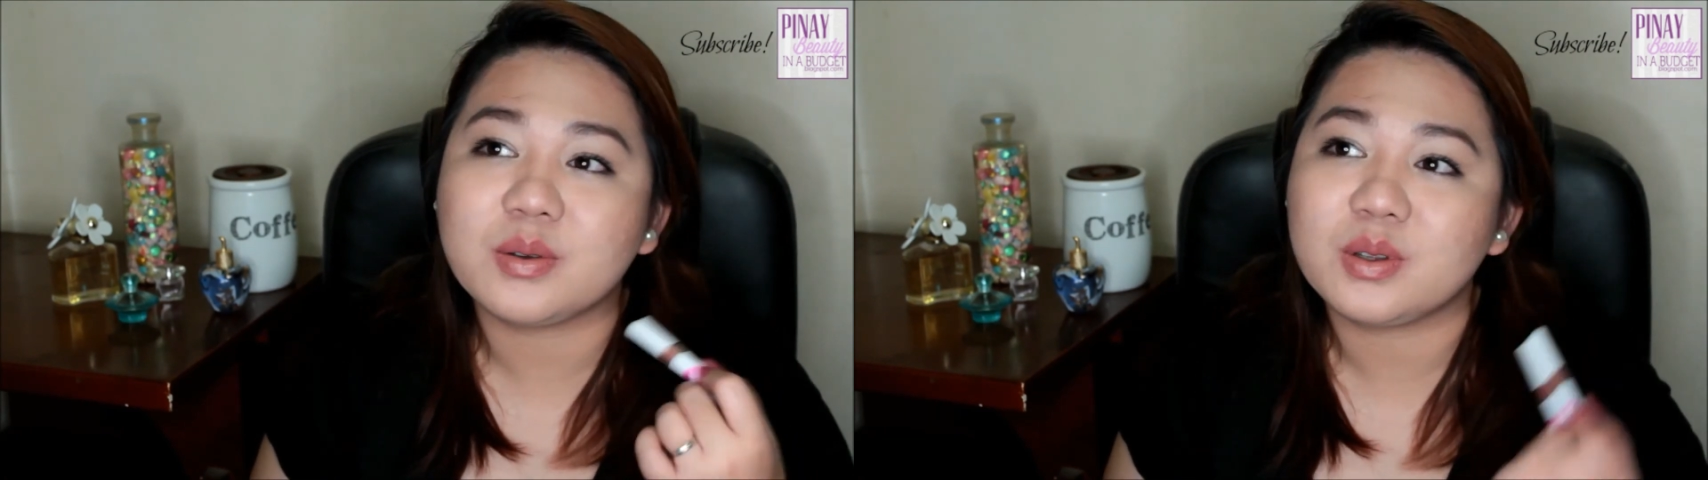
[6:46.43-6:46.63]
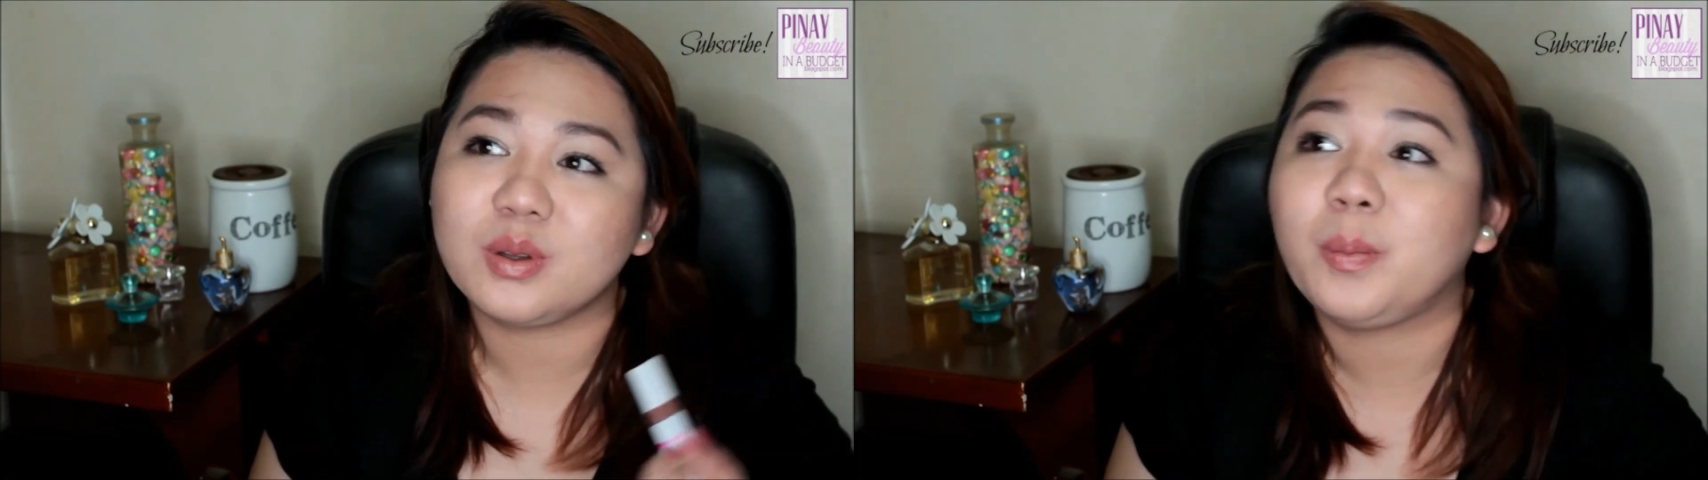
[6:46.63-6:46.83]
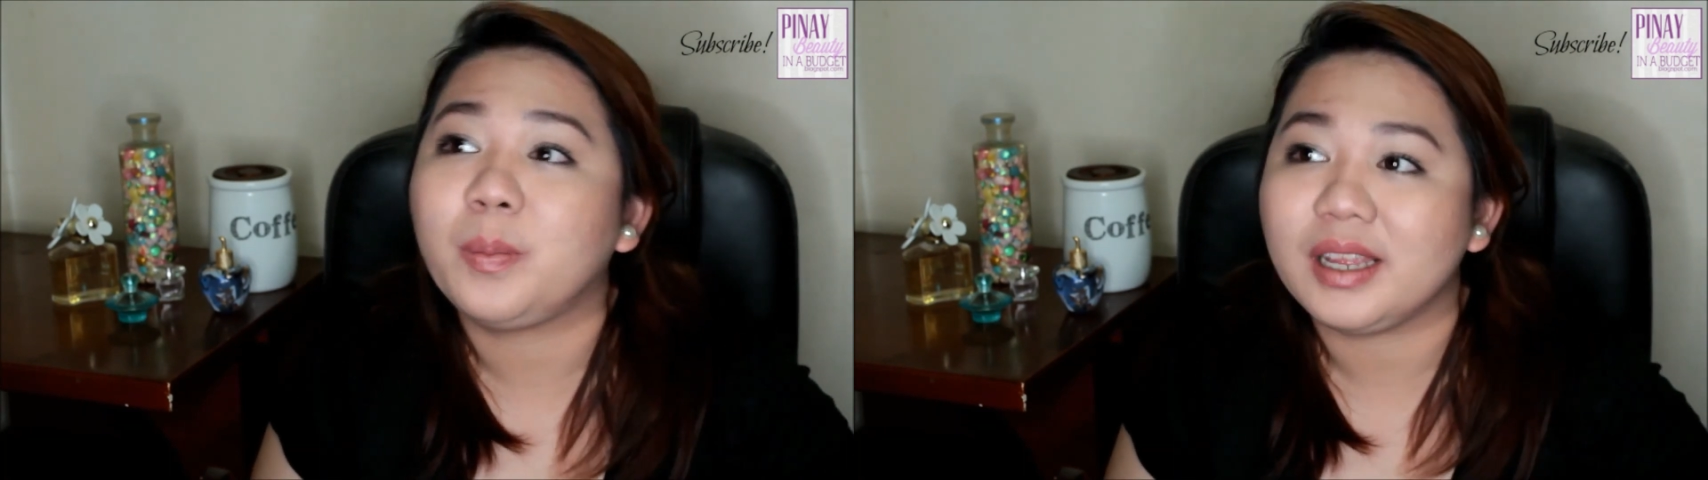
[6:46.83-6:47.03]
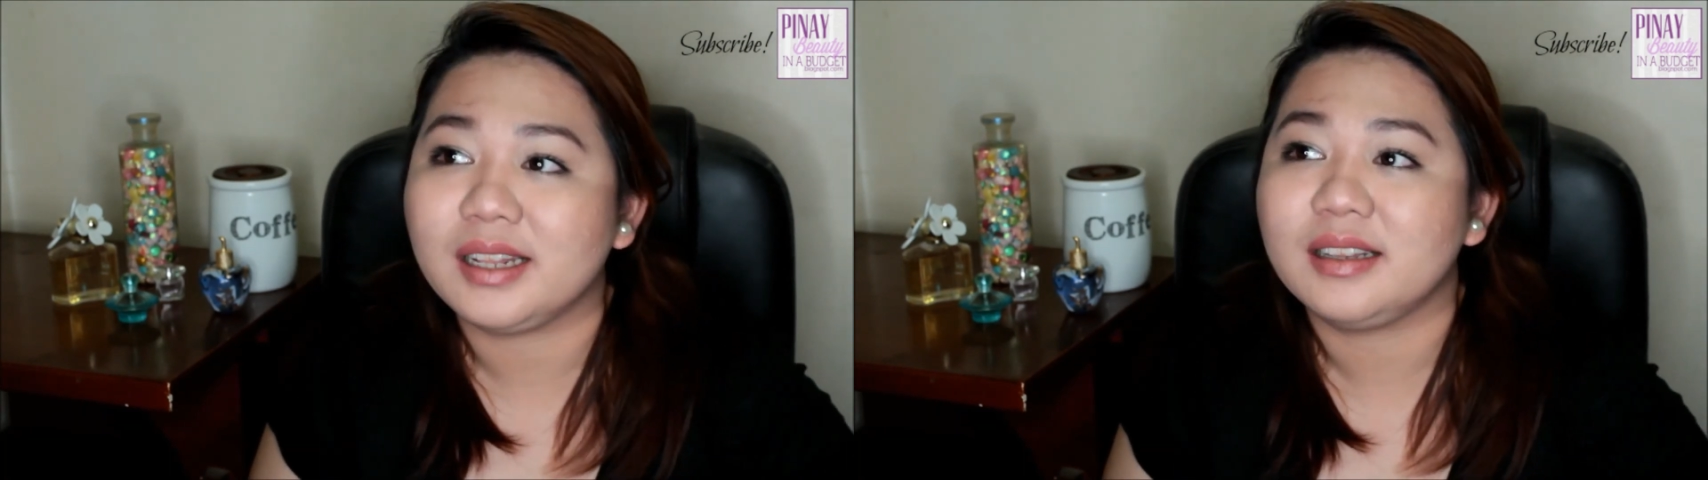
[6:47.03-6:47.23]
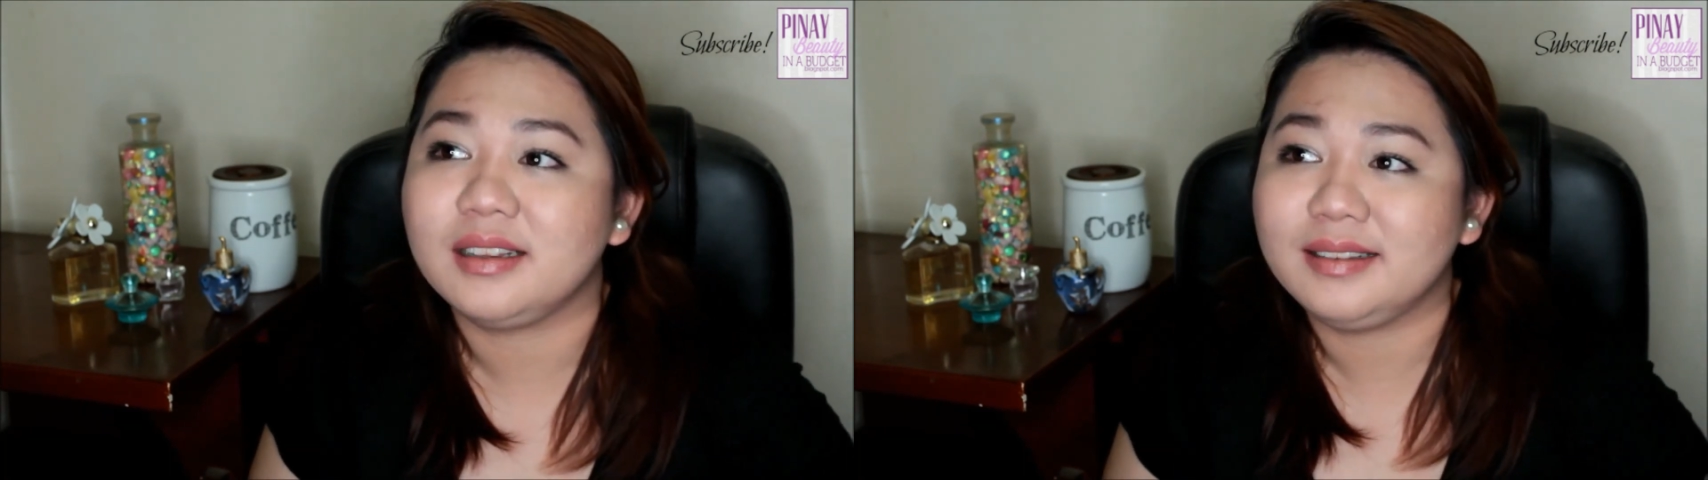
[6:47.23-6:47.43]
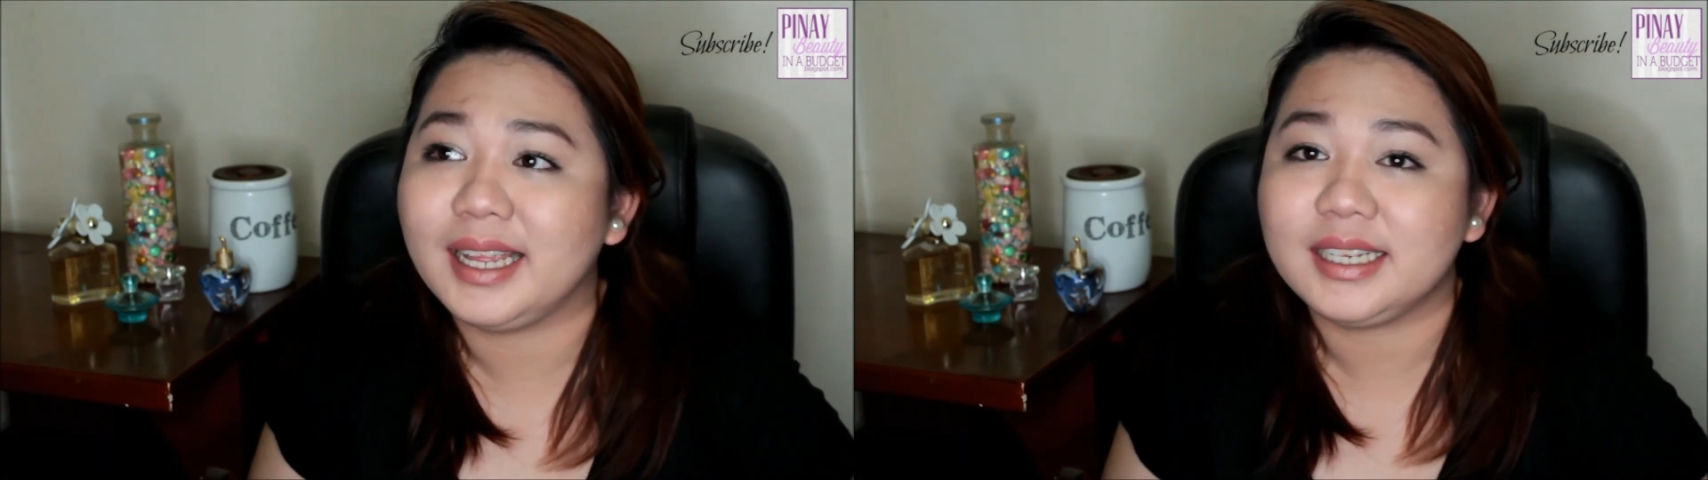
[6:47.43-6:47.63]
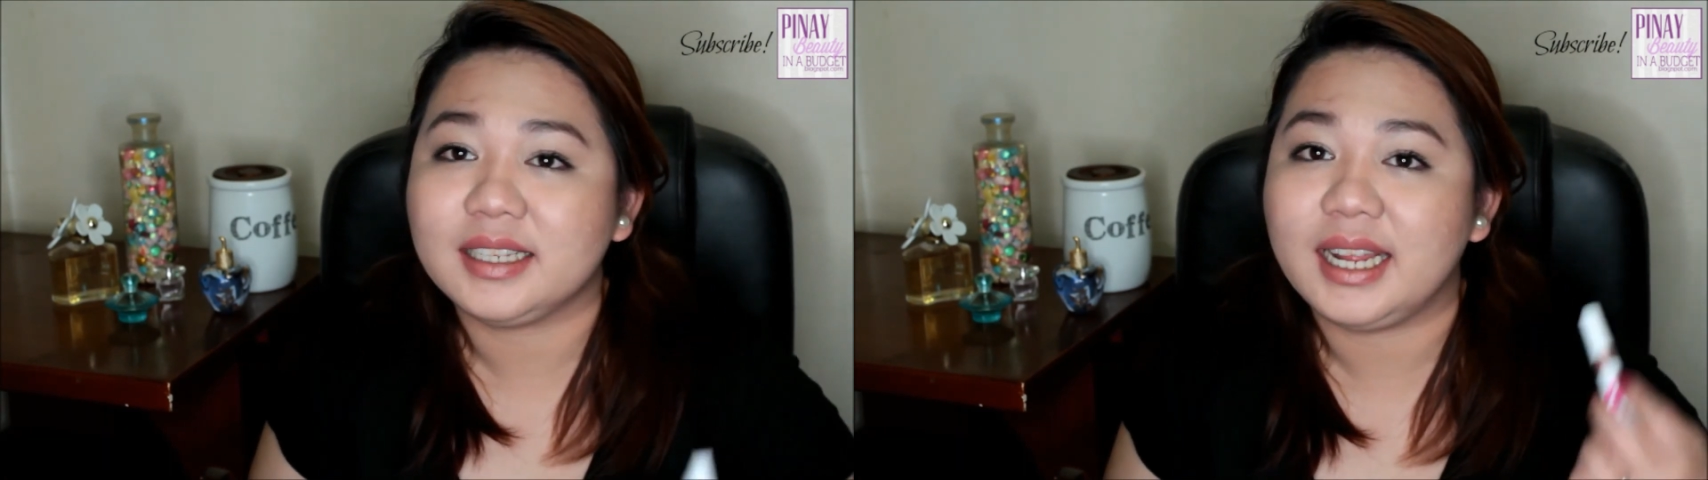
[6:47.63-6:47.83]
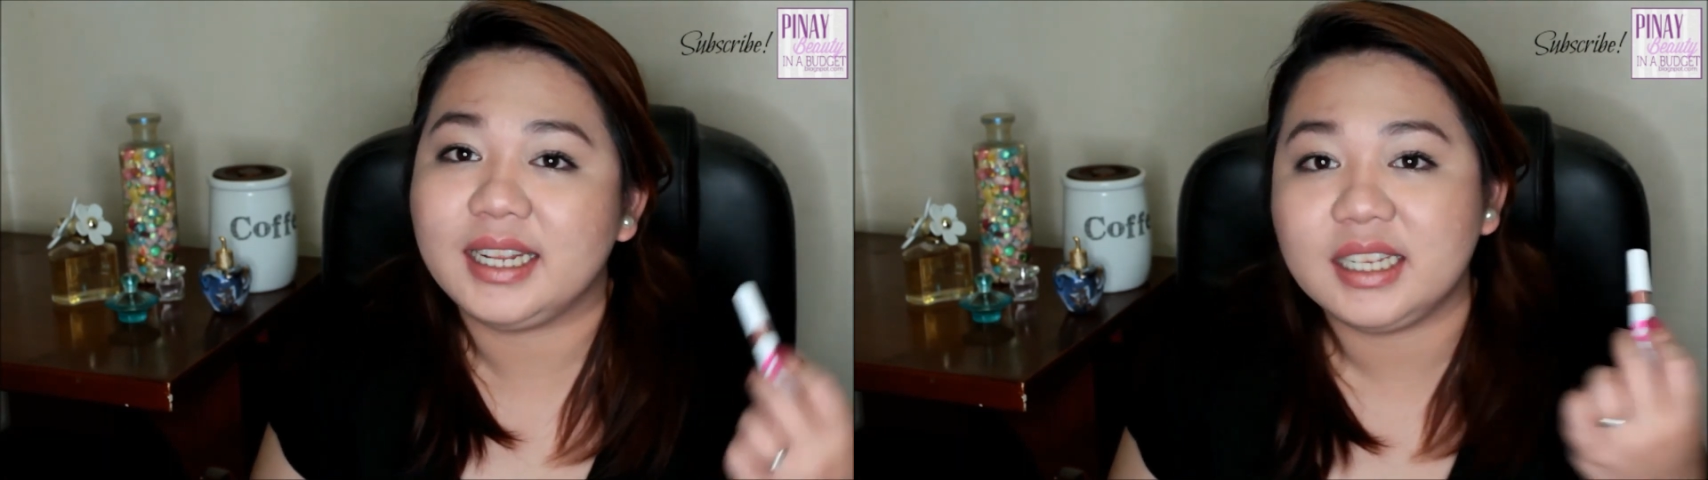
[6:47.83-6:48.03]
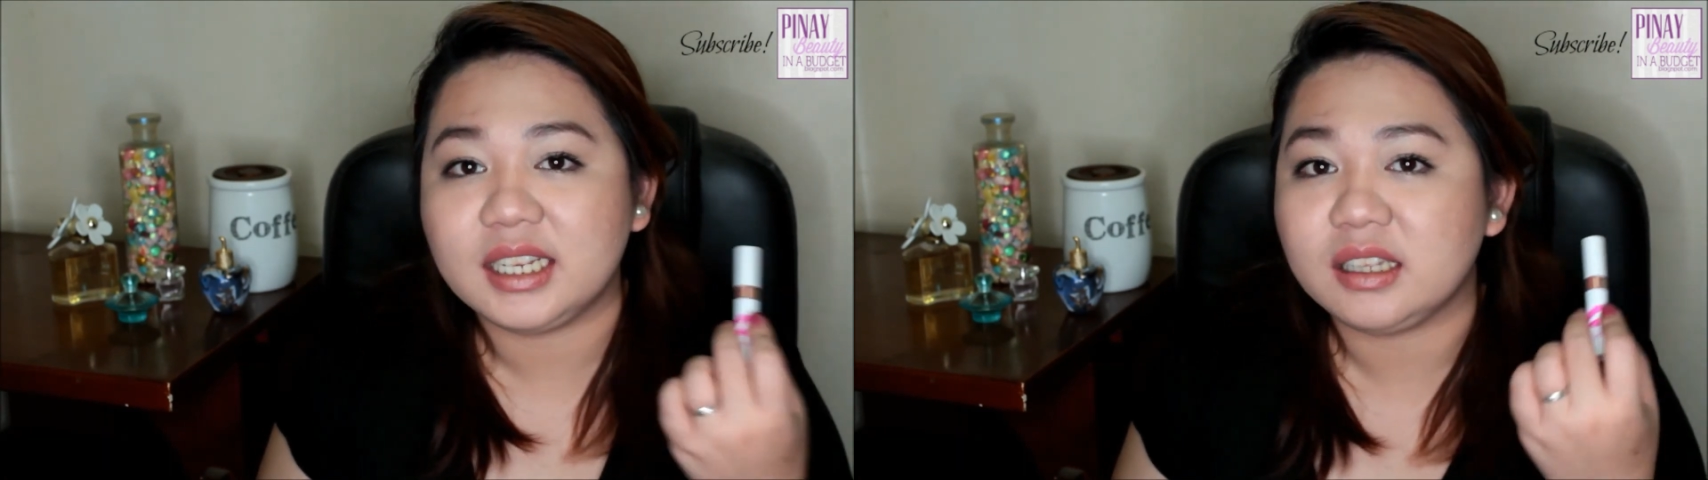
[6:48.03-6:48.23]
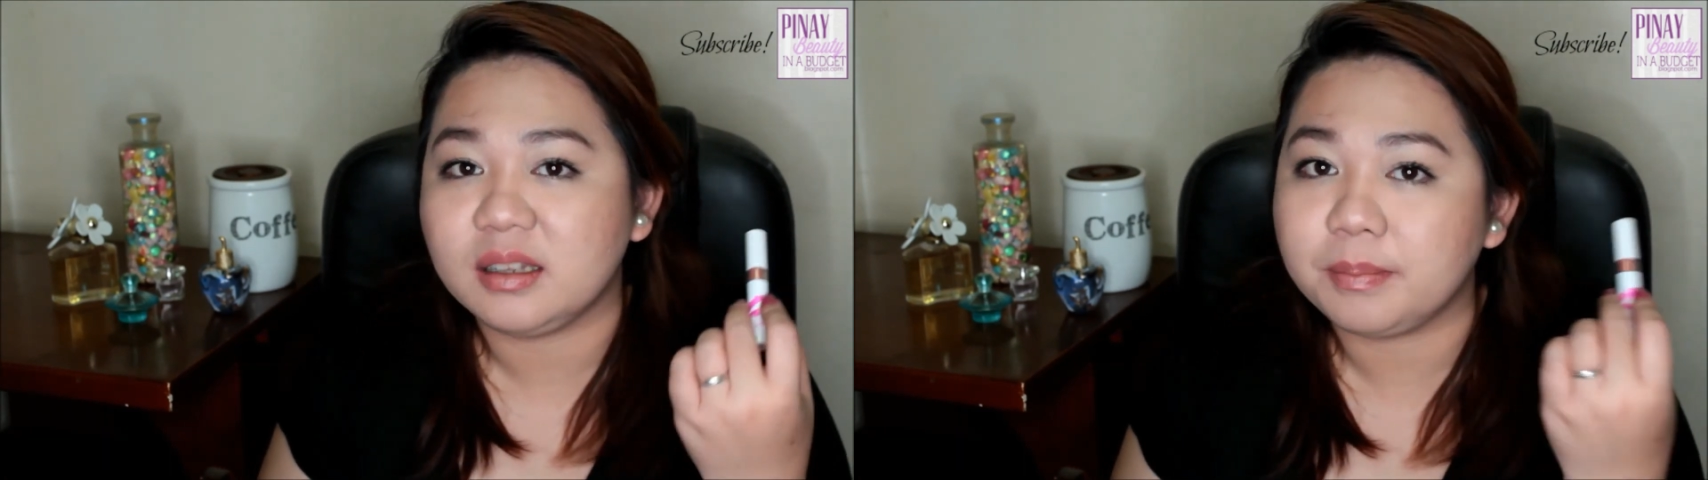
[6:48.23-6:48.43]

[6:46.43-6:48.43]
stupid that I didn't